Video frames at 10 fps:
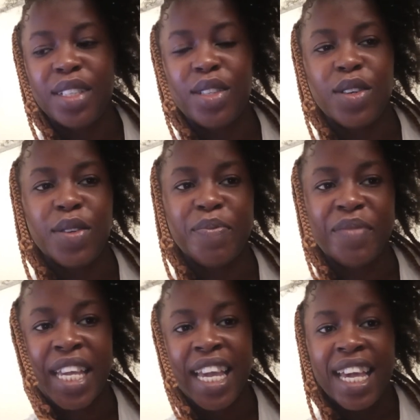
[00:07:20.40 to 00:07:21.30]
so
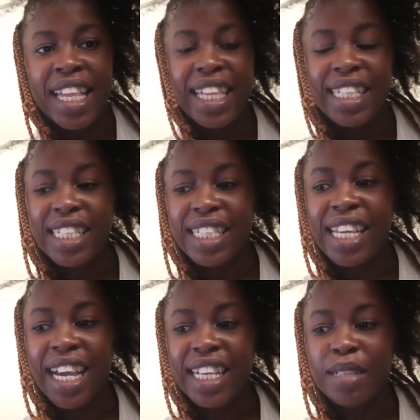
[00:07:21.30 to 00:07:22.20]
that's it
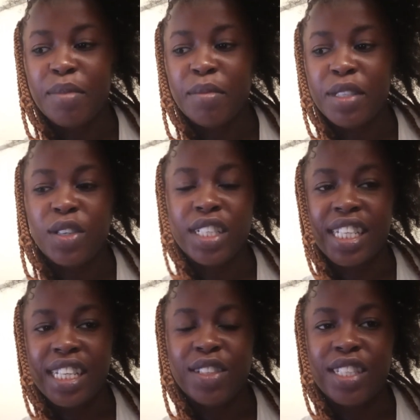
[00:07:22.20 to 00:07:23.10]
guys i promise i won't
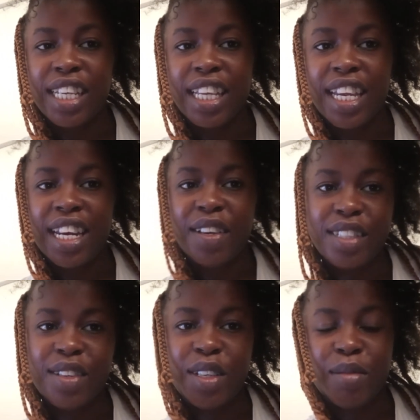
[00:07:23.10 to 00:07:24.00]
get lost again now
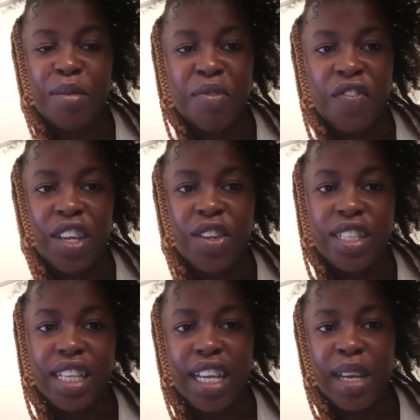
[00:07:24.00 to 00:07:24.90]
it's going to be
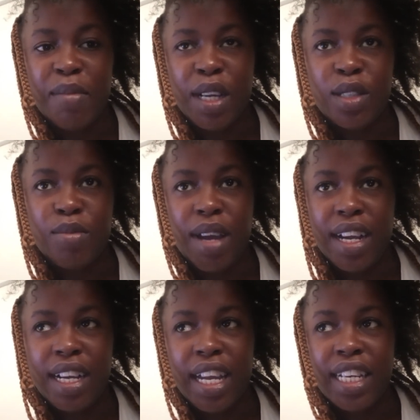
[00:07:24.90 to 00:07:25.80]
videos again back to
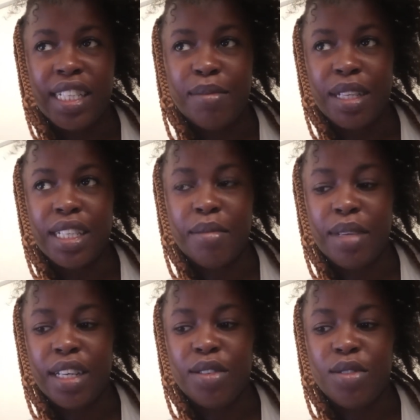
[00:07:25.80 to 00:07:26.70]
back anytime that i'm
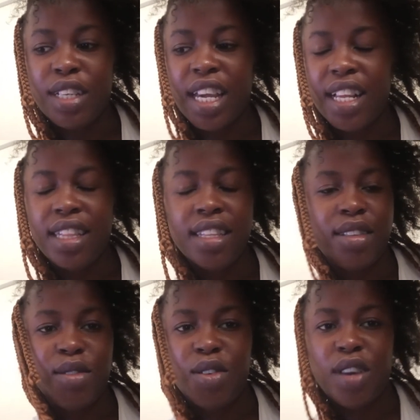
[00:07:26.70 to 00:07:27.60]
in good health
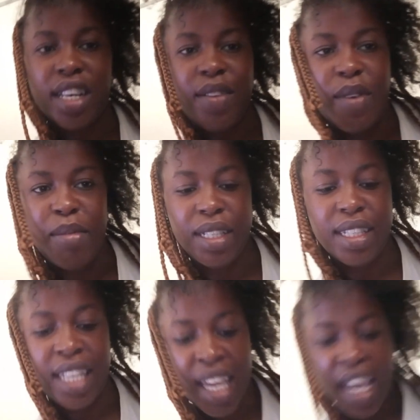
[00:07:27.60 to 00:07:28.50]
you know i'll never
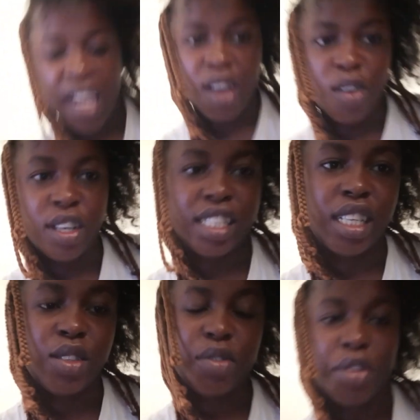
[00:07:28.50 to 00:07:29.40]
miss
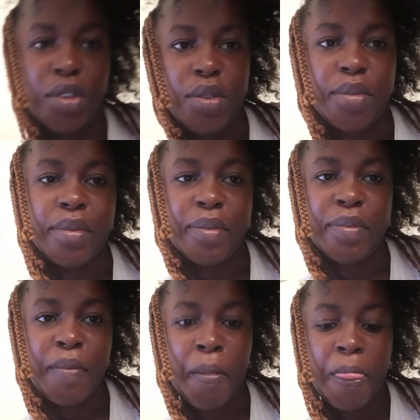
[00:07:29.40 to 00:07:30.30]
content for you
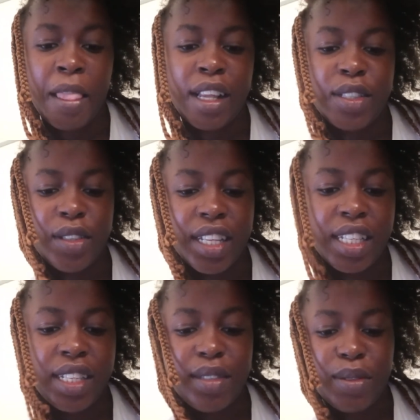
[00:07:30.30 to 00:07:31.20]
so
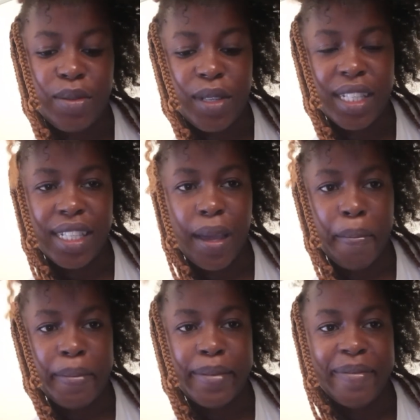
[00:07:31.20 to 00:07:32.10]
that's what's
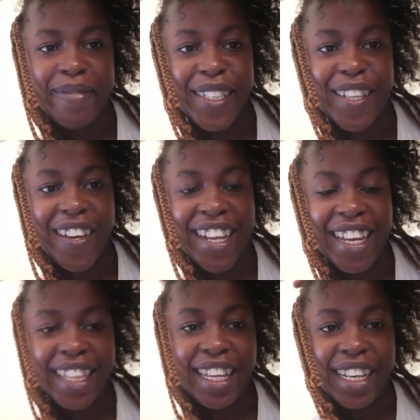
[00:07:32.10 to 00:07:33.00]
up see you
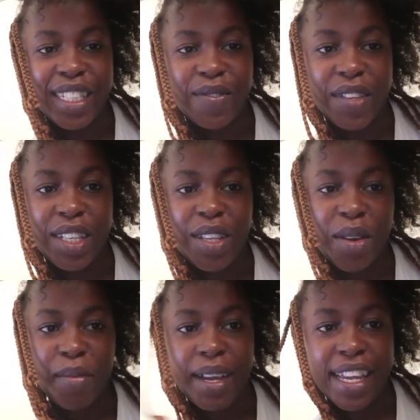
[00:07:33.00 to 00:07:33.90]
again in the next
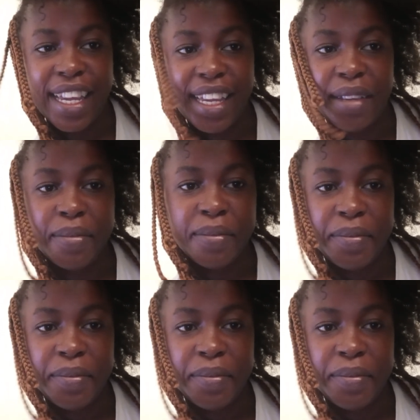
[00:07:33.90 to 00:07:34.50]
video bye